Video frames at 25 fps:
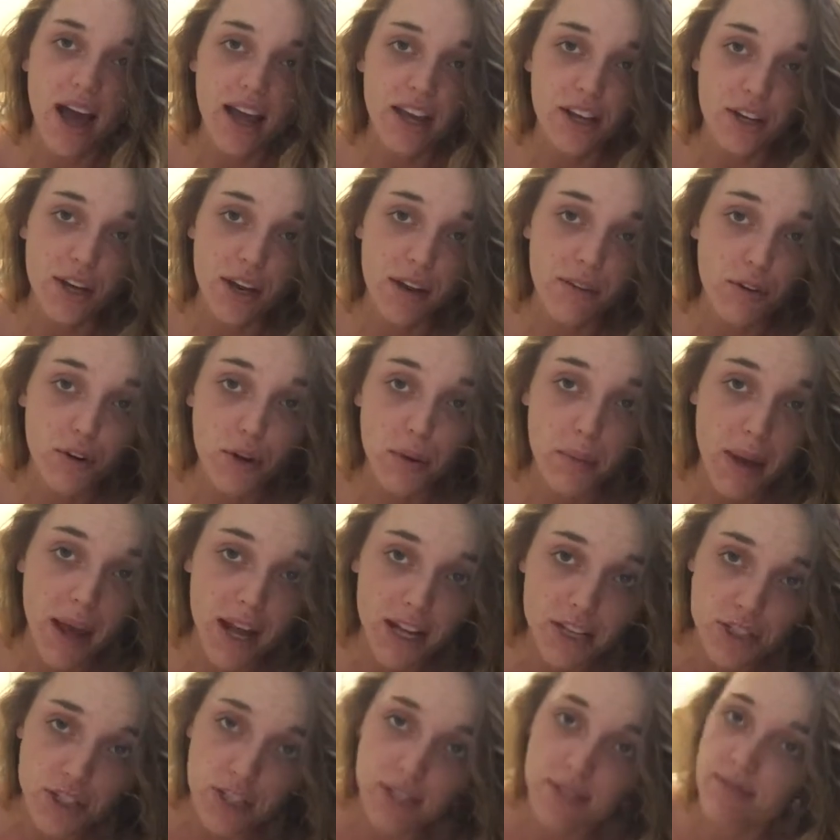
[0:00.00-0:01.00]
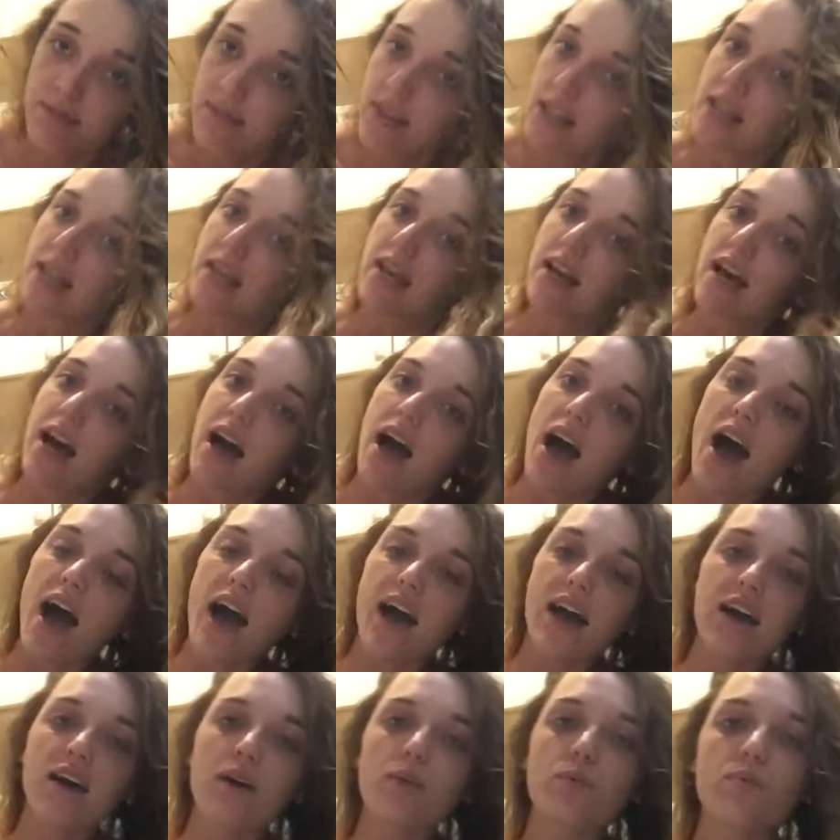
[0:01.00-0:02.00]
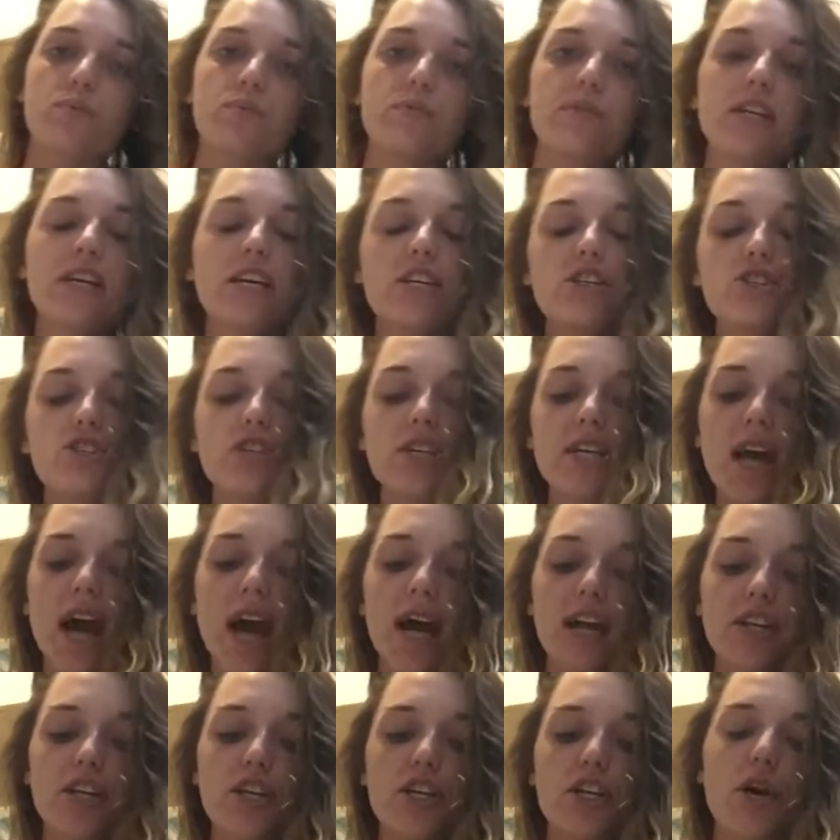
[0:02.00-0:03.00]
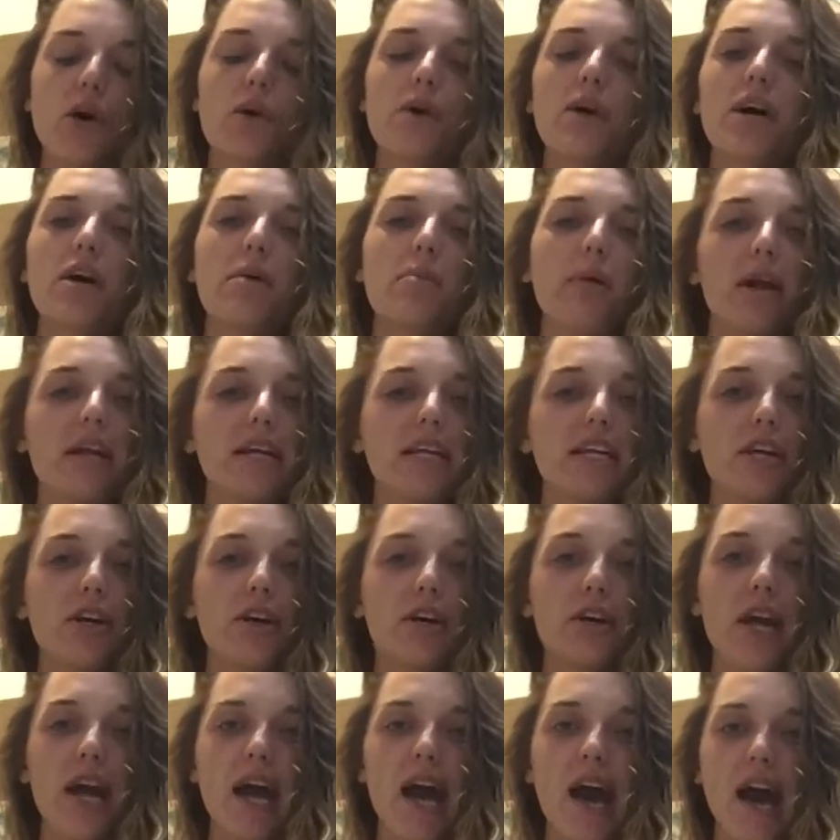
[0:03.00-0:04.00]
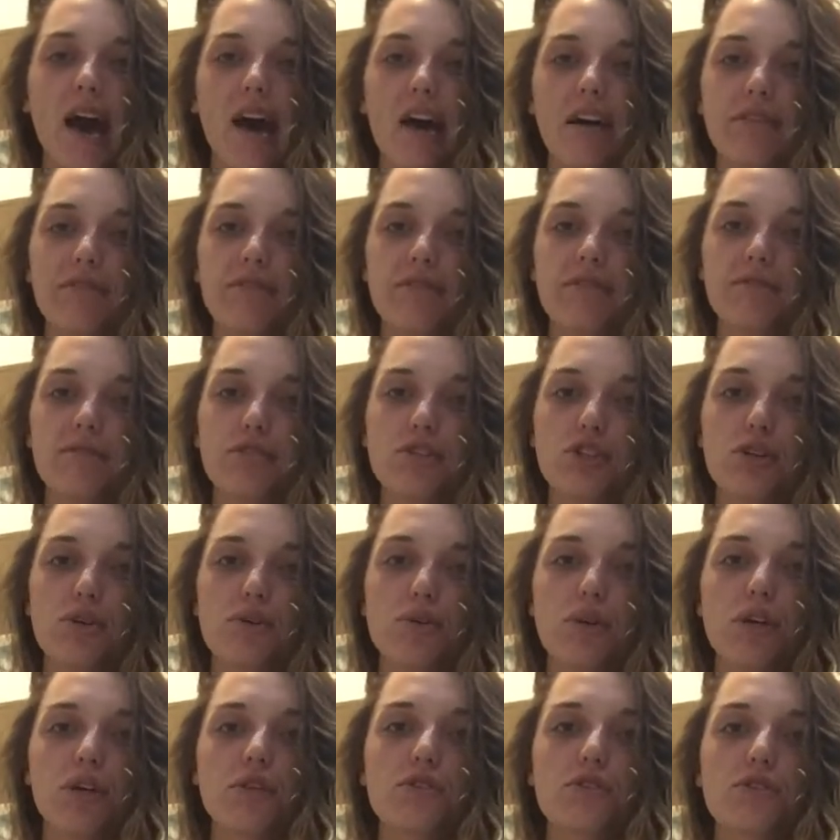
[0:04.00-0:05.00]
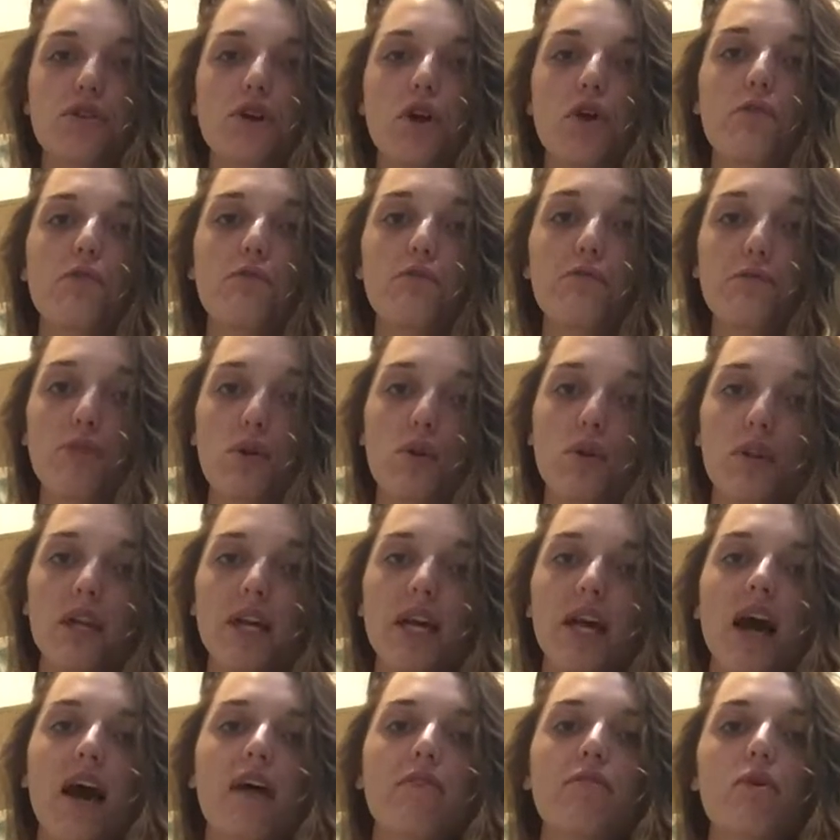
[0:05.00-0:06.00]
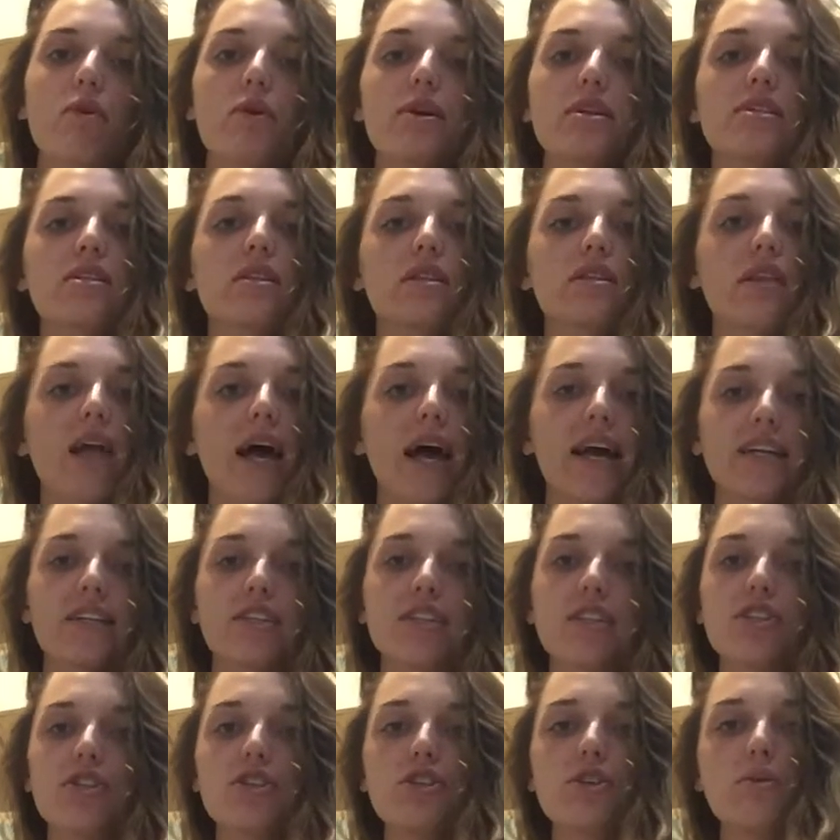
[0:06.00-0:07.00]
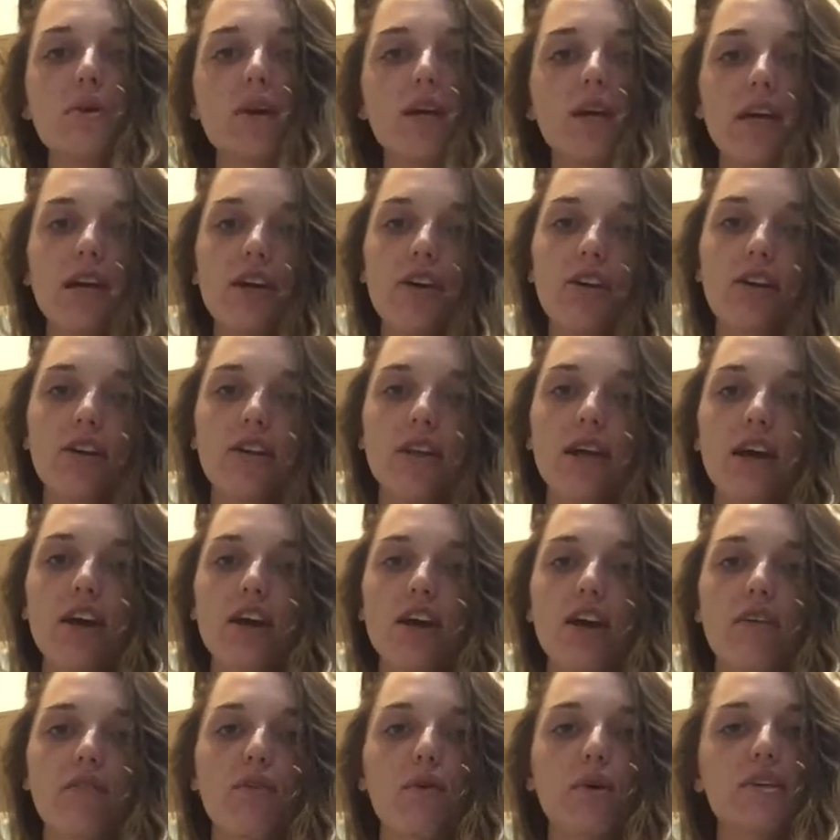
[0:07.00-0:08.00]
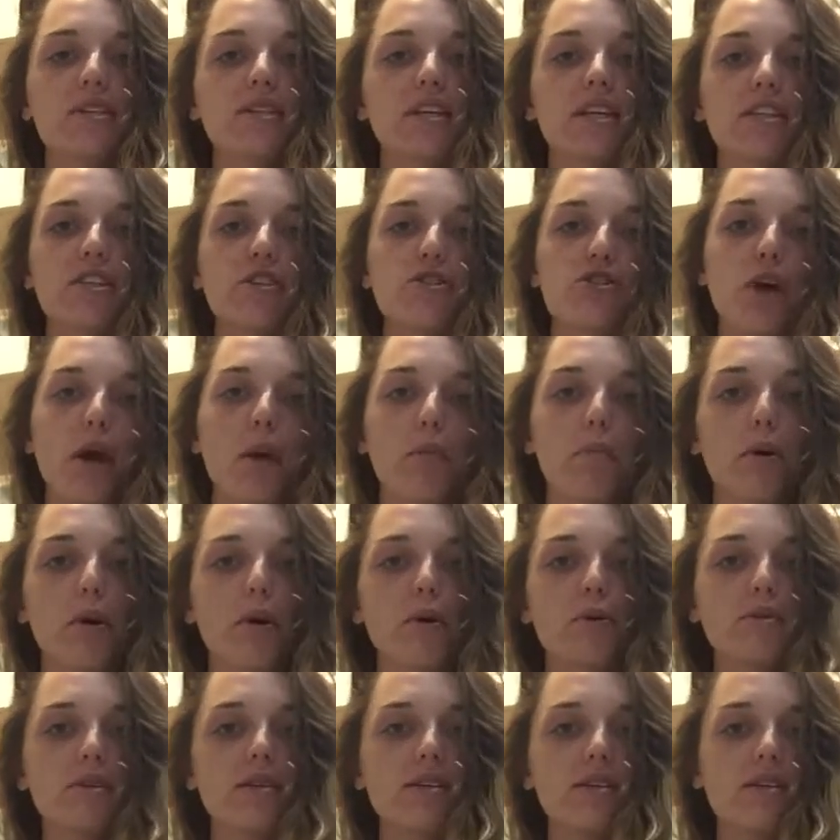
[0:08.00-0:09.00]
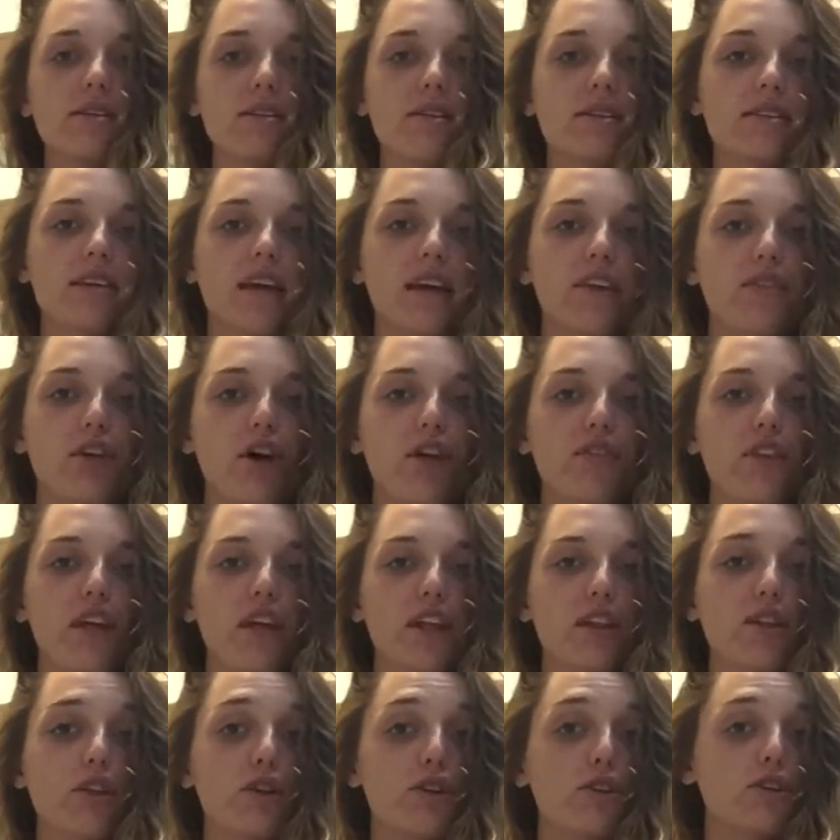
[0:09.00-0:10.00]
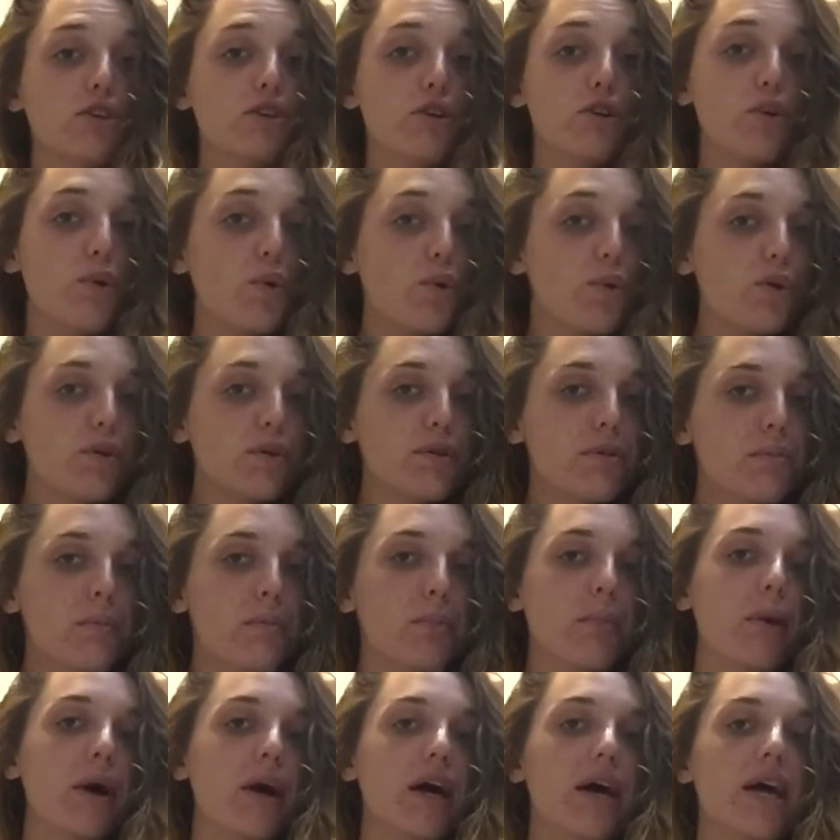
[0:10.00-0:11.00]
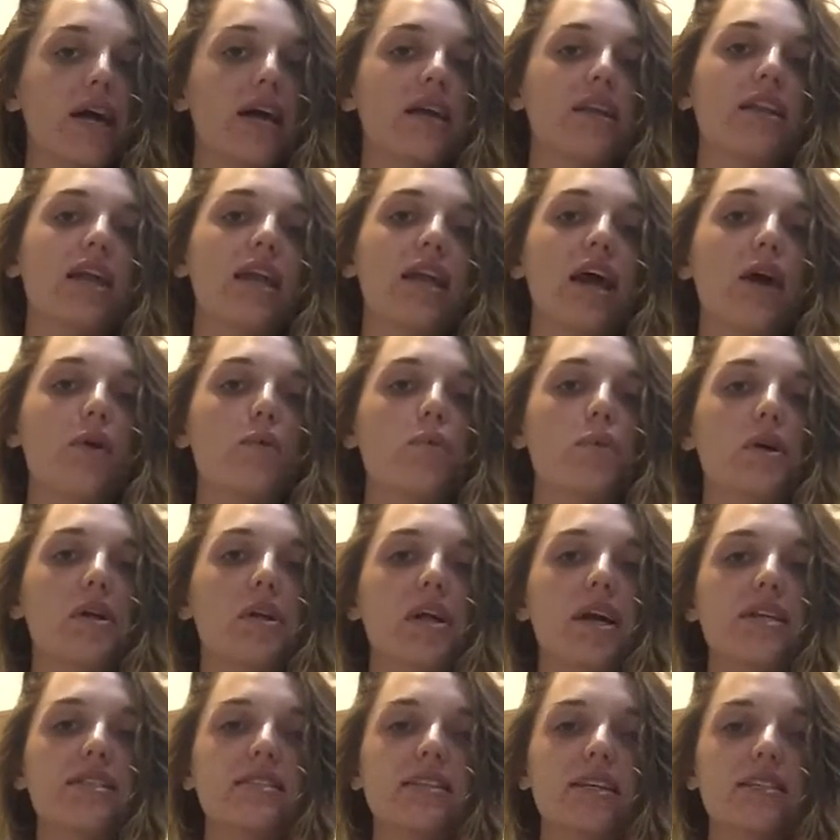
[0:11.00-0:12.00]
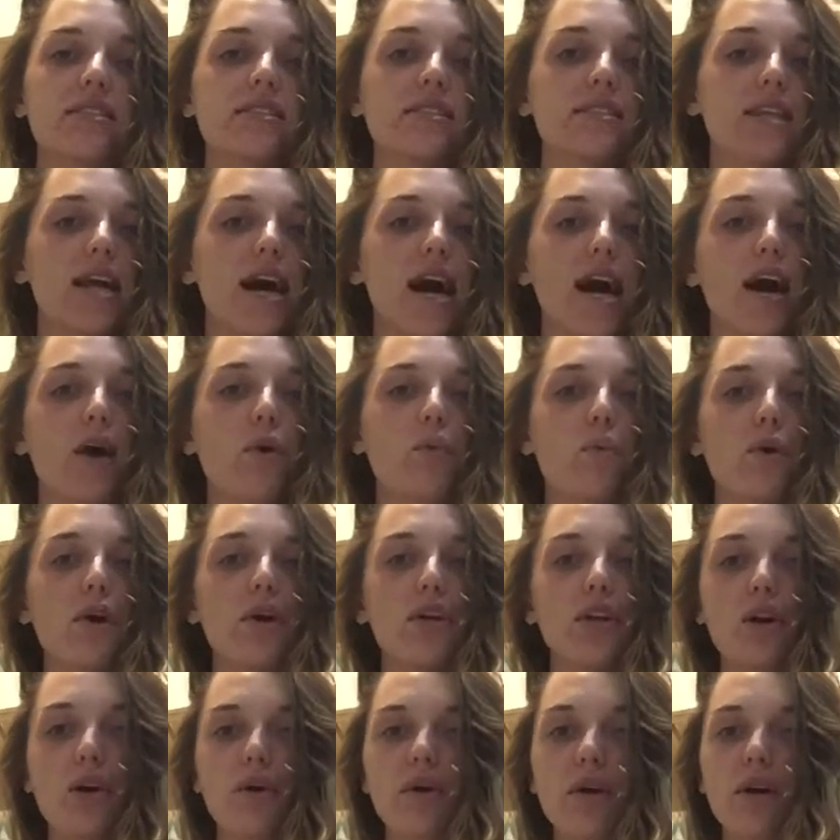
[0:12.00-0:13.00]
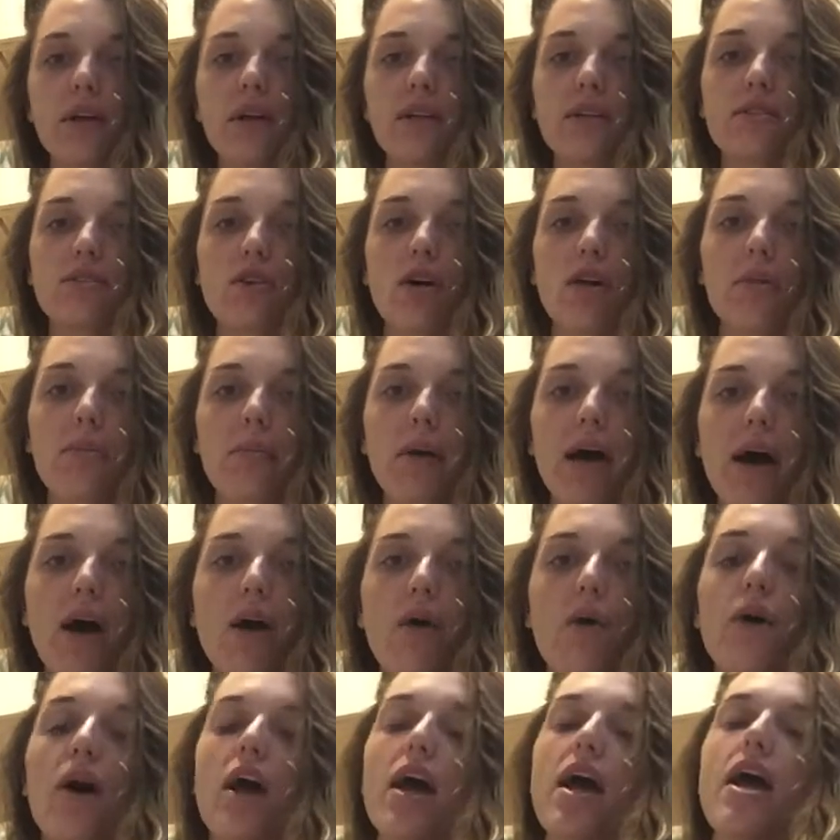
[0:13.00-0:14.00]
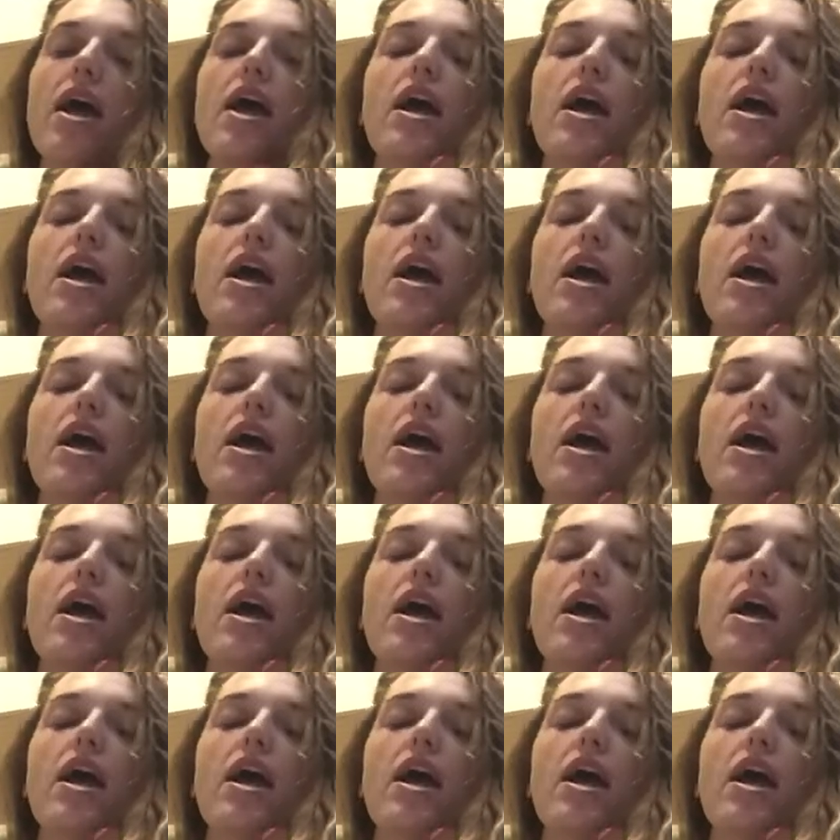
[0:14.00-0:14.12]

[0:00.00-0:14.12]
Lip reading: I could ever imagine. I initially got into yoga about 1.5 years, 2 years ago fully. I've always liked to do it here and there. I've always liked to try poses because I thought they looked cool, but then I realized that's not what yoga is all about.